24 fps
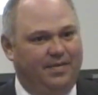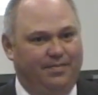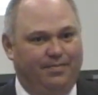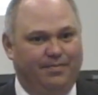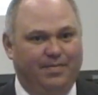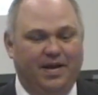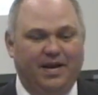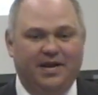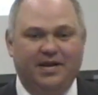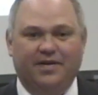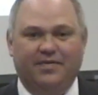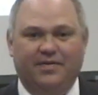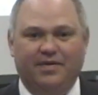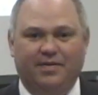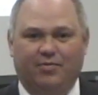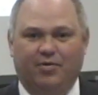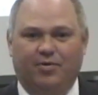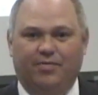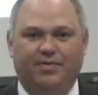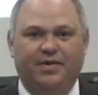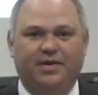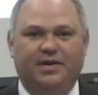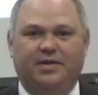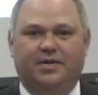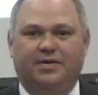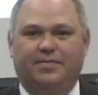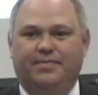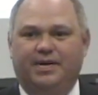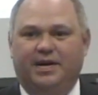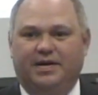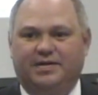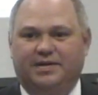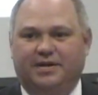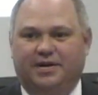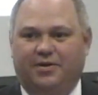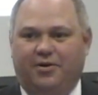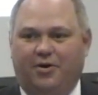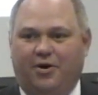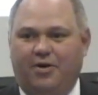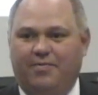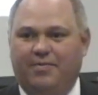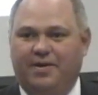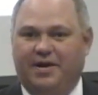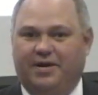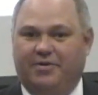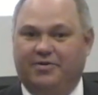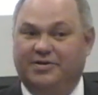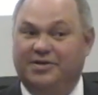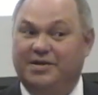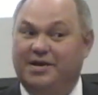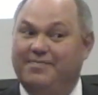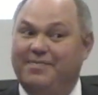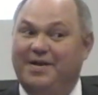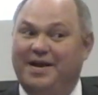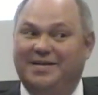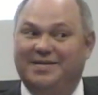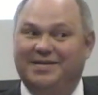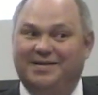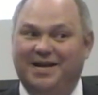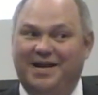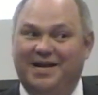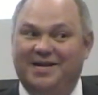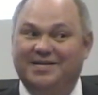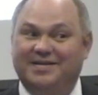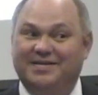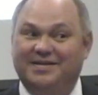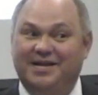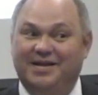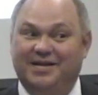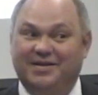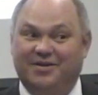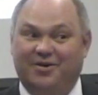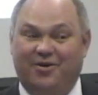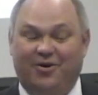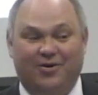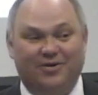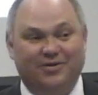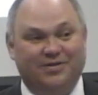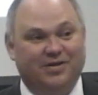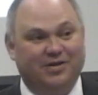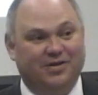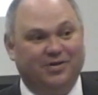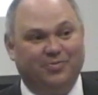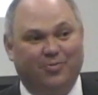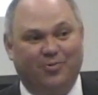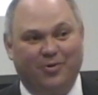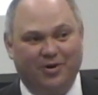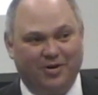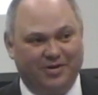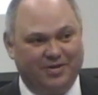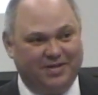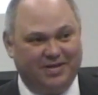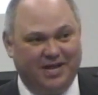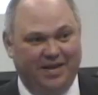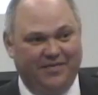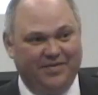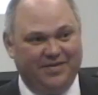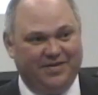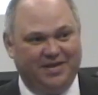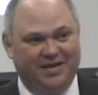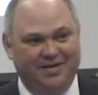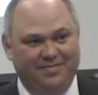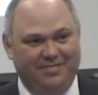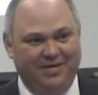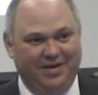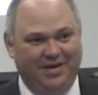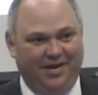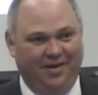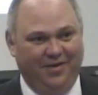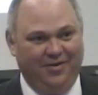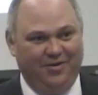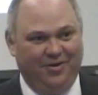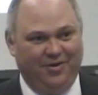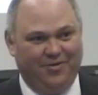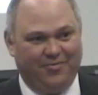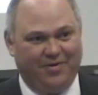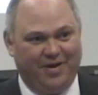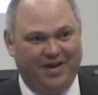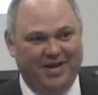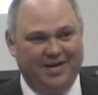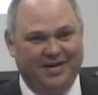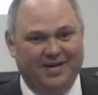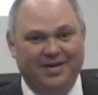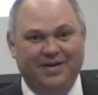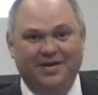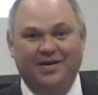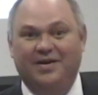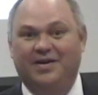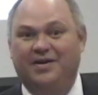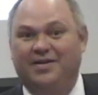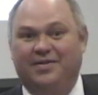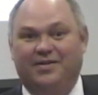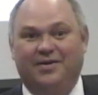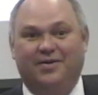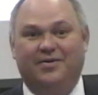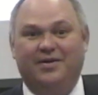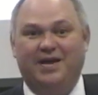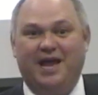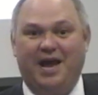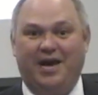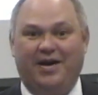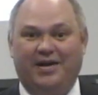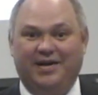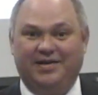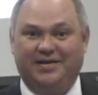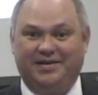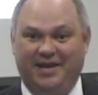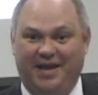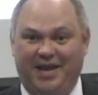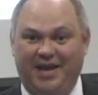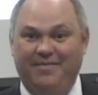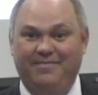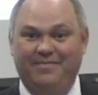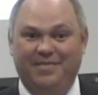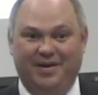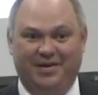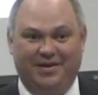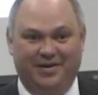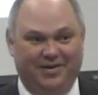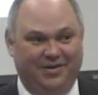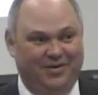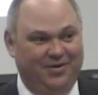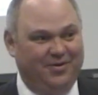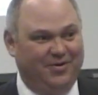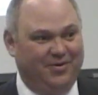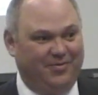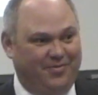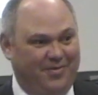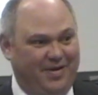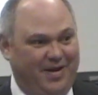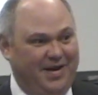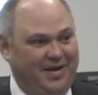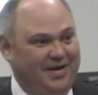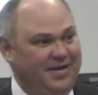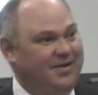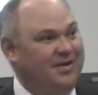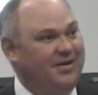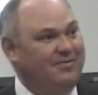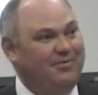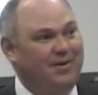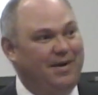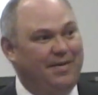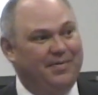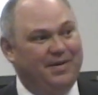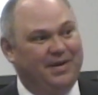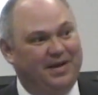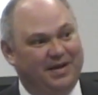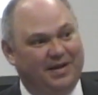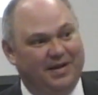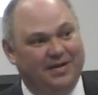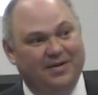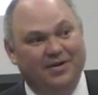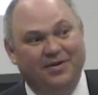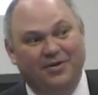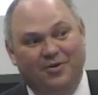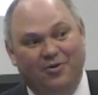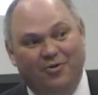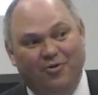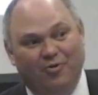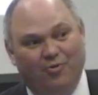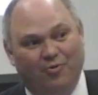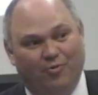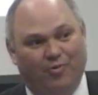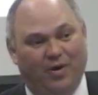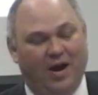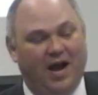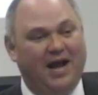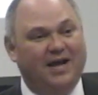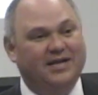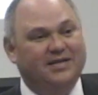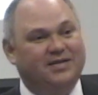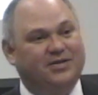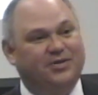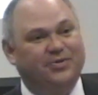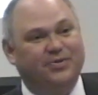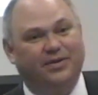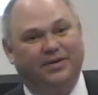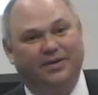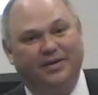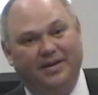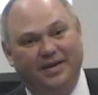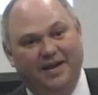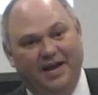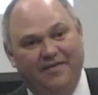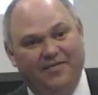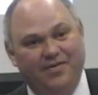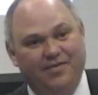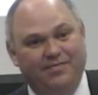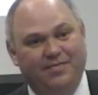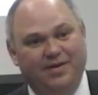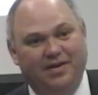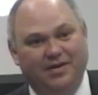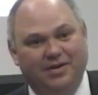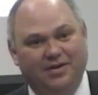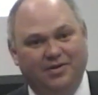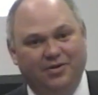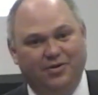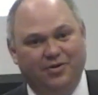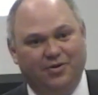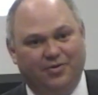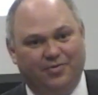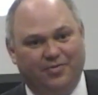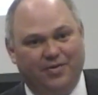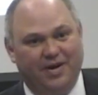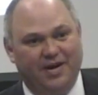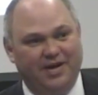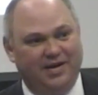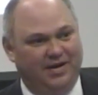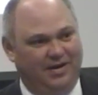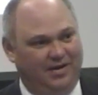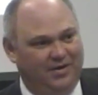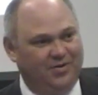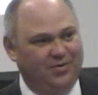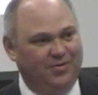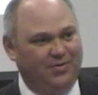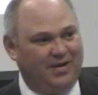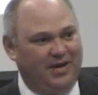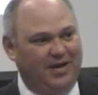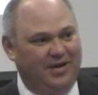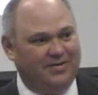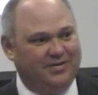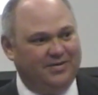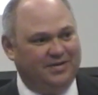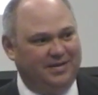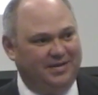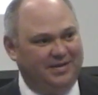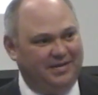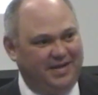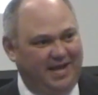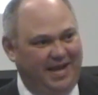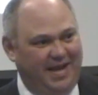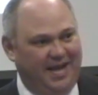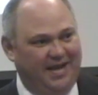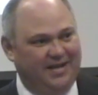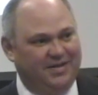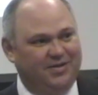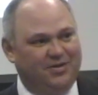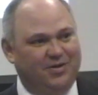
Many of them will be the domestic car makers. It makes a lot of sense. Car sales were at a 17 million unit rate. They're now at a 10 million unit rate. They're probably going to rise to an 11 million unit rate in 2010.